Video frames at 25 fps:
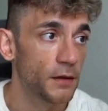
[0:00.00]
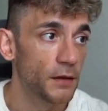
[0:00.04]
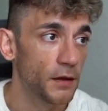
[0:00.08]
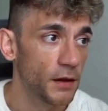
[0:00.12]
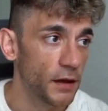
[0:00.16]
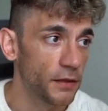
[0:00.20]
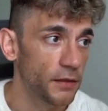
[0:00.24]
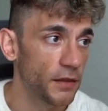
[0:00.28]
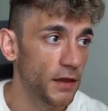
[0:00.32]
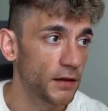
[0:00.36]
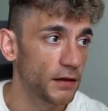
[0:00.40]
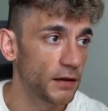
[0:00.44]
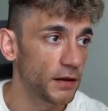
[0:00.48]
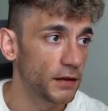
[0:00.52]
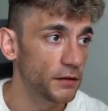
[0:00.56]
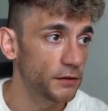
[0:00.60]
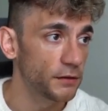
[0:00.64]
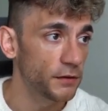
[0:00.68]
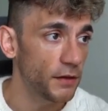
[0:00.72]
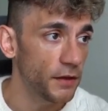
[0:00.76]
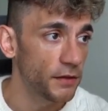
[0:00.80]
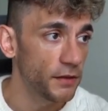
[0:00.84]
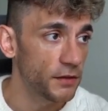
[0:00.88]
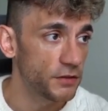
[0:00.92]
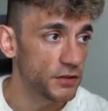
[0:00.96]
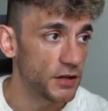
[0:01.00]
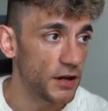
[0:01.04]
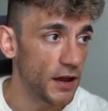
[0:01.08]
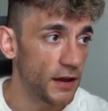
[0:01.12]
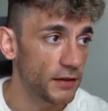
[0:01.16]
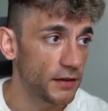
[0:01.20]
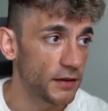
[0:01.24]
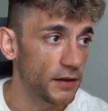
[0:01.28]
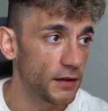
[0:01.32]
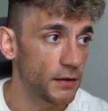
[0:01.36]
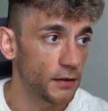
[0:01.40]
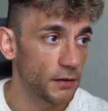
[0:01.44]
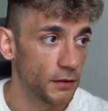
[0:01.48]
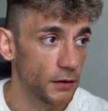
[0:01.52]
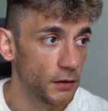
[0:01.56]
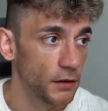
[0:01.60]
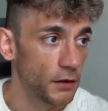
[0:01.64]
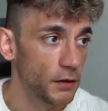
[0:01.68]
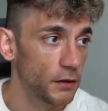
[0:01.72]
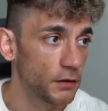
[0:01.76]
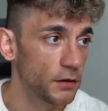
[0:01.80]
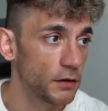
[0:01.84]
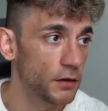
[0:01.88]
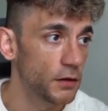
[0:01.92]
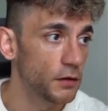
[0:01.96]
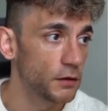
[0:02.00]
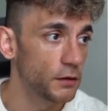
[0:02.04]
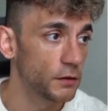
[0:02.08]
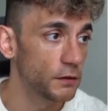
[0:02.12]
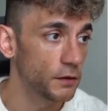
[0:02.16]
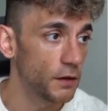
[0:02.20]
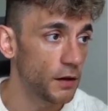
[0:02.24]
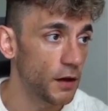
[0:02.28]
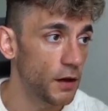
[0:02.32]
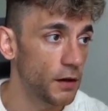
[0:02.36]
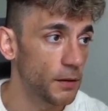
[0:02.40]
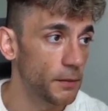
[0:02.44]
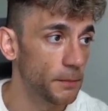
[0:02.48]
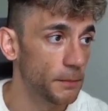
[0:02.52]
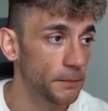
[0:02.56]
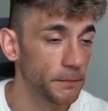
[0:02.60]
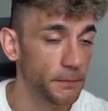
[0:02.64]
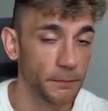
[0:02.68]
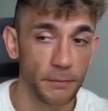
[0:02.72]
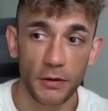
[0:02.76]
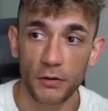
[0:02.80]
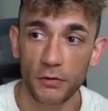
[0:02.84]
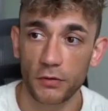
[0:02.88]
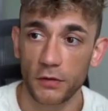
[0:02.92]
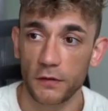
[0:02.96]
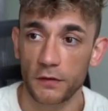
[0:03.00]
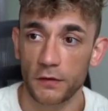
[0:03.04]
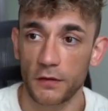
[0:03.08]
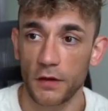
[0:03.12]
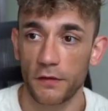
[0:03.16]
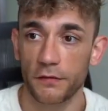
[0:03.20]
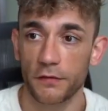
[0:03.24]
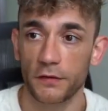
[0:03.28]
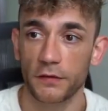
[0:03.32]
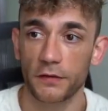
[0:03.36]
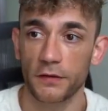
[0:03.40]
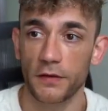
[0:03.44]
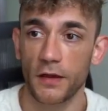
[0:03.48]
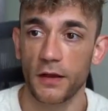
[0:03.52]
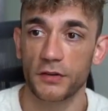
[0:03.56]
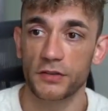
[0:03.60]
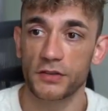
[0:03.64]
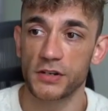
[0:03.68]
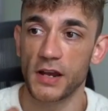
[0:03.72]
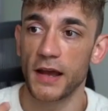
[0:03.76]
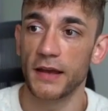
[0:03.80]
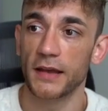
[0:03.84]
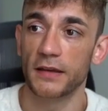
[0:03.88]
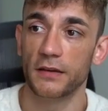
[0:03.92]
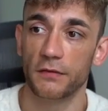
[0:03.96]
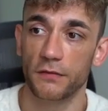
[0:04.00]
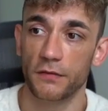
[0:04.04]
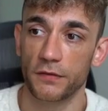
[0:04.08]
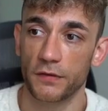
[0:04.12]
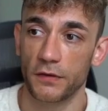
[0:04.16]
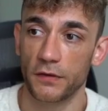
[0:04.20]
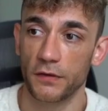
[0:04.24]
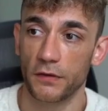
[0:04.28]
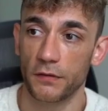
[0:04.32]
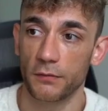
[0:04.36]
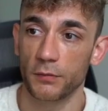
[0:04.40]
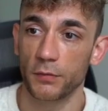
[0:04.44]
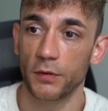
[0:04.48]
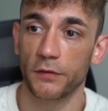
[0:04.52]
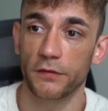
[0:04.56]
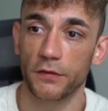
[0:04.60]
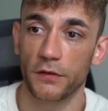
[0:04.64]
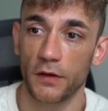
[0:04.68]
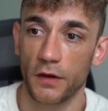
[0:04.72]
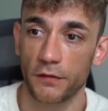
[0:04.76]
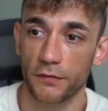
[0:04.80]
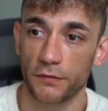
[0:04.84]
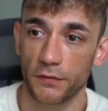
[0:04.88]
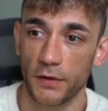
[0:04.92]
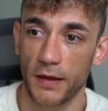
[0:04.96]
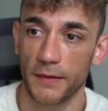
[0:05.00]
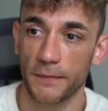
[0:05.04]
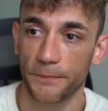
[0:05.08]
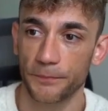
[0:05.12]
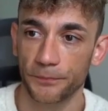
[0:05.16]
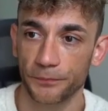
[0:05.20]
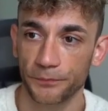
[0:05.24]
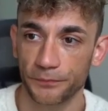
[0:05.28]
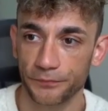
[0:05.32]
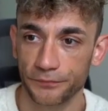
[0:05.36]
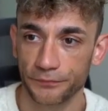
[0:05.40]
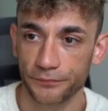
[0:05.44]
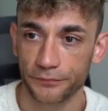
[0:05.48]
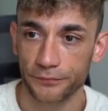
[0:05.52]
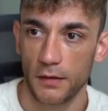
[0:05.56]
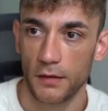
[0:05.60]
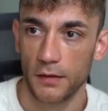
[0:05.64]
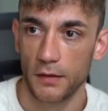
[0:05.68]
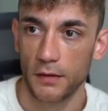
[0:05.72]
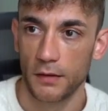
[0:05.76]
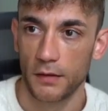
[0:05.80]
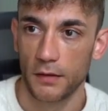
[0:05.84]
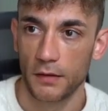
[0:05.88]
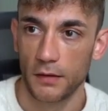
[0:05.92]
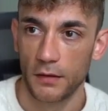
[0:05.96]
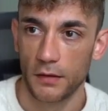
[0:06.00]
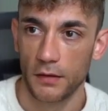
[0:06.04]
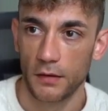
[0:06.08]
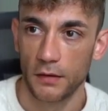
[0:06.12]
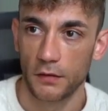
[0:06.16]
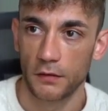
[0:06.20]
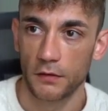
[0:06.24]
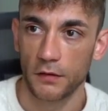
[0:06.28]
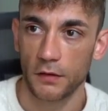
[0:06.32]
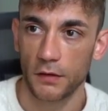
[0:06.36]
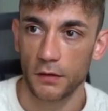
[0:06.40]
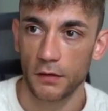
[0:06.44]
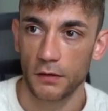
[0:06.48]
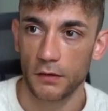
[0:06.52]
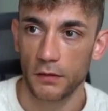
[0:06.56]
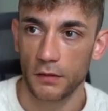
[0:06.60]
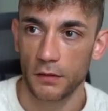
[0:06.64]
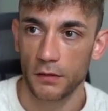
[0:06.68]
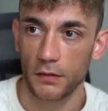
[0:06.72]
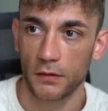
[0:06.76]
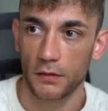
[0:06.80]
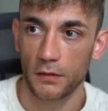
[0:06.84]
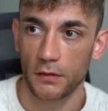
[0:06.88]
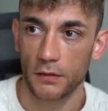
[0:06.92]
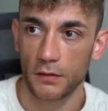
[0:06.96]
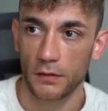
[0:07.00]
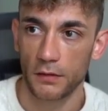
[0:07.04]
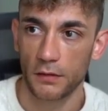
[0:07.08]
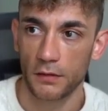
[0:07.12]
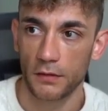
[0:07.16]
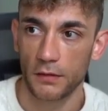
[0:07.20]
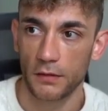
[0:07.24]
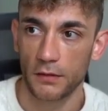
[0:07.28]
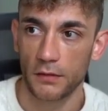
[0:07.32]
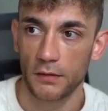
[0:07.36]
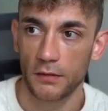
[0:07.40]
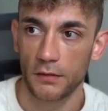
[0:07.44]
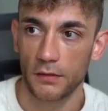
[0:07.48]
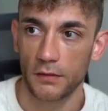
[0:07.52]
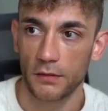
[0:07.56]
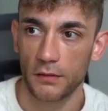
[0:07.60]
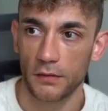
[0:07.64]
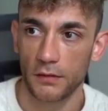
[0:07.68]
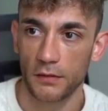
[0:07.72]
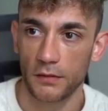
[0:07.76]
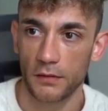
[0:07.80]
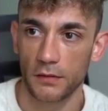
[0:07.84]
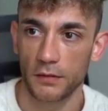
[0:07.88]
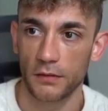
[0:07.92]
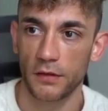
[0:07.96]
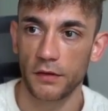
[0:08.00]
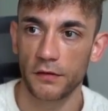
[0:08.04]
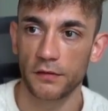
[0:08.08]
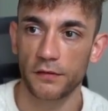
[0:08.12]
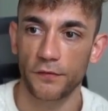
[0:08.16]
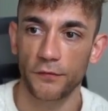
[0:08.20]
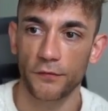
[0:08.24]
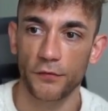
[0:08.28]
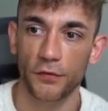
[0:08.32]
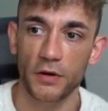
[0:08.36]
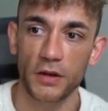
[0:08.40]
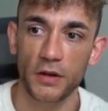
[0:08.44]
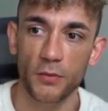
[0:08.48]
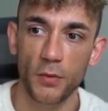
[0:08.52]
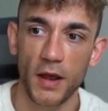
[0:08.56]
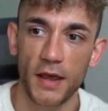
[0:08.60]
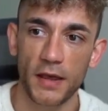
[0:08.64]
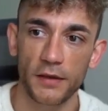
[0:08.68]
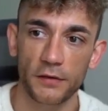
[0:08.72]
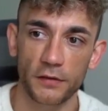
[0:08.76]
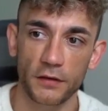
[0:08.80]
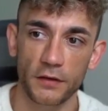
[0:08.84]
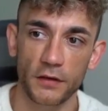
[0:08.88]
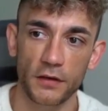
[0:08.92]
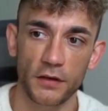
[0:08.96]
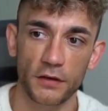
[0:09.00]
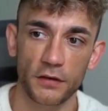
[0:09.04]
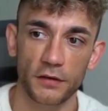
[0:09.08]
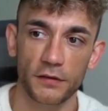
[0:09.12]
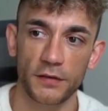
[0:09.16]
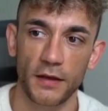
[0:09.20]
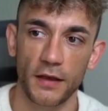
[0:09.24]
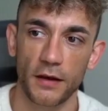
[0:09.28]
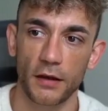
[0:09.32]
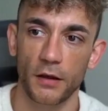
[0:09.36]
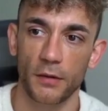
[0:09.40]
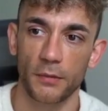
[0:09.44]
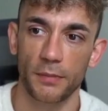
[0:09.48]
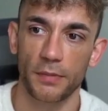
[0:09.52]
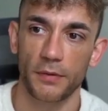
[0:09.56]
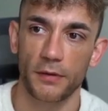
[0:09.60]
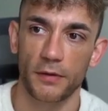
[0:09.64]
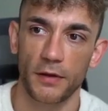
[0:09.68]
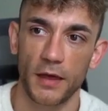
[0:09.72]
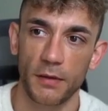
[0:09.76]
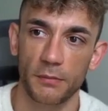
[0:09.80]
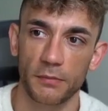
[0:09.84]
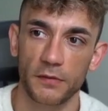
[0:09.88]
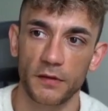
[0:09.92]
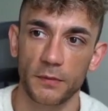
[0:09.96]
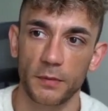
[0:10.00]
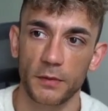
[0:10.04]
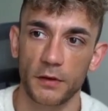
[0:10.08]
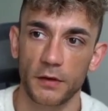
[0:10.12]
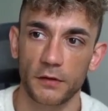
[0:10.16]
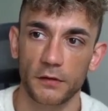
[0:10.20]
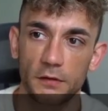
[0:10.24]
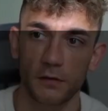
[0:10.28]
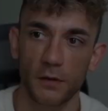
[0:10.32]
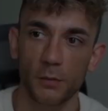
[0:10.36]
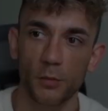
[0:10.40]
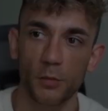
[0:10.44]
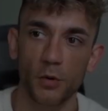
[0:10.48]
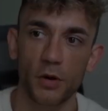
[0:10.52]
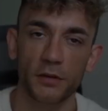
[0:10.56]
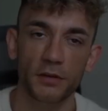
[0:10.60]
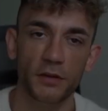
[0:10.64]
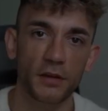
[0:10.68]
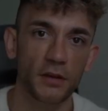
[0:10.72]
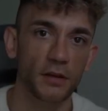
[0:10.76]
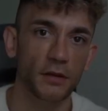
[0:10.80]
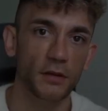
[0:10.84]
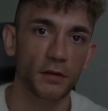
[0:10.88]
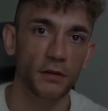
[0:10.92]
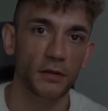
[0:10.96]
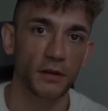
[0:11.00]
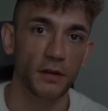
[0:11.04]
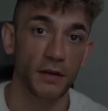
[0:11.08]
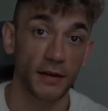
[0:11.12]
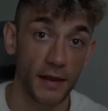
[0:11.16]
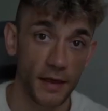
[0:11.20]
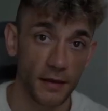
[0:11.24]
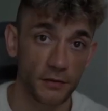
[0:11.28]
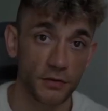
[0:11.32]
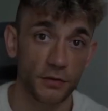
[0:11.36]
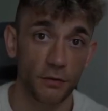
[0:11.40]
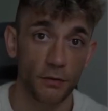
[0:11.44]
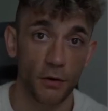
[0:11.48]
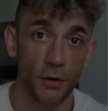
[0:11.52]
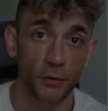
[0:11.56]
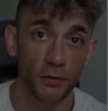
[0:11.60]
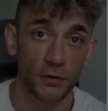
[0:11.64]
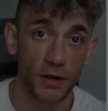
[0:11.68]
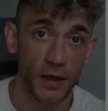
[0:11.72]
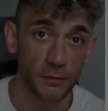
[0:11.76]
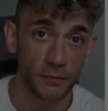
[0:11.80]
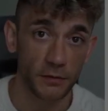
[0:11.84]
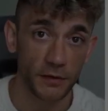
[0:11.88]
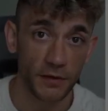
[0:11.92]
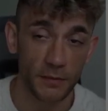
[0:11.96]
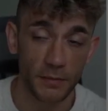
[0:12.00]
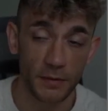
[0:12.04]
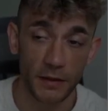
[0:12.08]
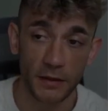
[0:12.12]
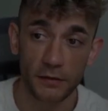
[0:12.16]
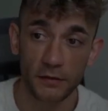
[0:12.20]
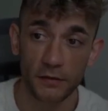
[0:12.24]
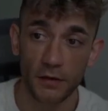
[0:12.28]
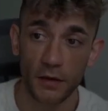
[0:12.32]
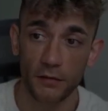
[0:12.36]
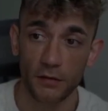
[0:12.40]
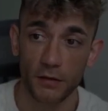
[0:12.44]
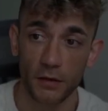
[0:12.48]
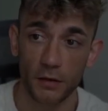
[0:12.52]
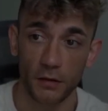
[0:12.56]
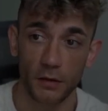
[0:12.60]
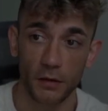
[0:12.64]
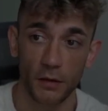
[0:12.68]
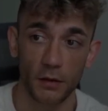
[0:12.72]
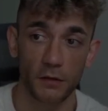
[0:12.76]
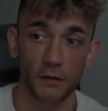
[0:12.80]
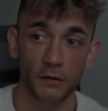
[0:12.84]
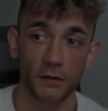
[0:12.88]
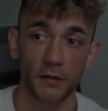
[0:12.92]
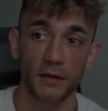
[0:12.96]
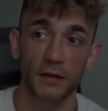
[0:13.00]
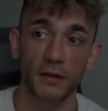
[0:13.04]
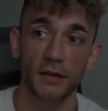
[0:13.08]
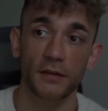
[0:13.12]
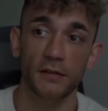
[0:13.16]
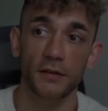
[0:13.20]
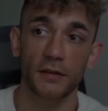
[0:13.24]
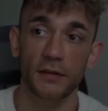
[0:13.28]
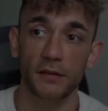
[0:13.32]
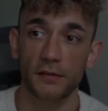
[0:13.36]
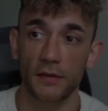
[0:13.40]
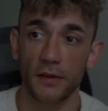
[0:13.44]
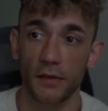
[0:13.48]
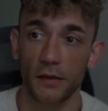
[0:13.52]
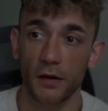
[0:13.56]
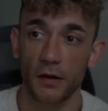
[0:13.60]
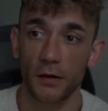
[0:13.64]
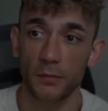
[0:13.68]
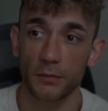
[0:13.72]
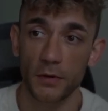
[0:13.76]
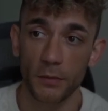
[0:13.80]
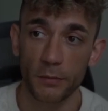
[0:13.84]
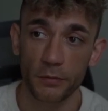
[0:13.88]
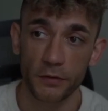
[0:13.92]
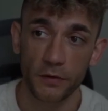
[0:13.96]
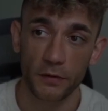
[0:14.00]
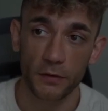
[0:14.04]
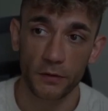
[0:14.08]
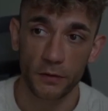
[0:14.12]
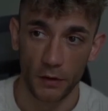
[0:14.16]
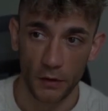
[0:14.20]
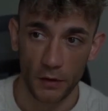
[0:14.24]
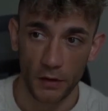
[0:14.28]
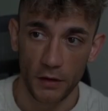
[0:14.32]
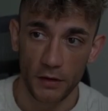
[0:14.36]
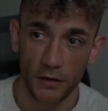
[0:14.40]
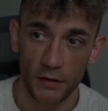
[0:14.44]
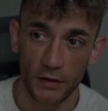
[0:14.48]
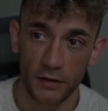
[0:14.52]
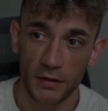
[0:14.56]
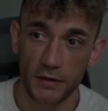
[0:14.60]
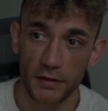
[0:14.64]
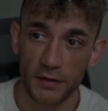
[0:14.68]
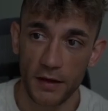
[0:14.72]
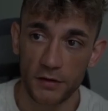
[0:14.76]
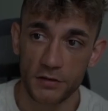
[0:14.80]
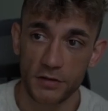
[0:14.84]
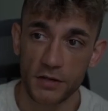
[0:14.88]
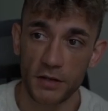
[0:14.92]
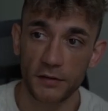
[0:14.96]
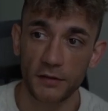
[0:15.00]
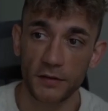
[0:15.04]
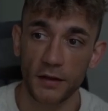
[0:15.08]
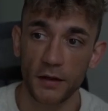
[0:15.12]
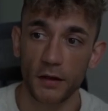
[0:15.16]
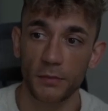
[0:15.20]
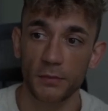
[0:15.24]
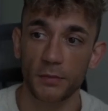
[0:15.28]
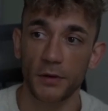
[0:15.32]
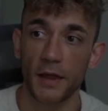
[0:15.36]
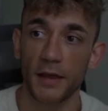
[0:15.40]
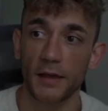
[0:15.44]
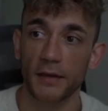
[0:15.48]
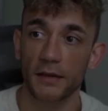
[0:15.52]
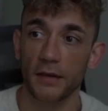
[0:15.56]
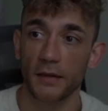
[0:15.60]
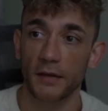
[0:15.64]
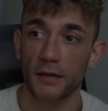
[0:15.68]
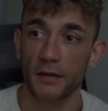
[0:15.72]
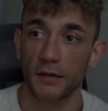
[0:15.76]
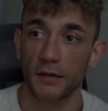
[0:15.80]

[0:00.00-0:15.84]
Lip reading: And then inside the chat here, you can start building stuff and start chatting with stuff, right? So there's 3 ways that you can set up MCPs. Number 1, you can connect your own MCP server, so you can easily set that up. Number 2, you can actually set up like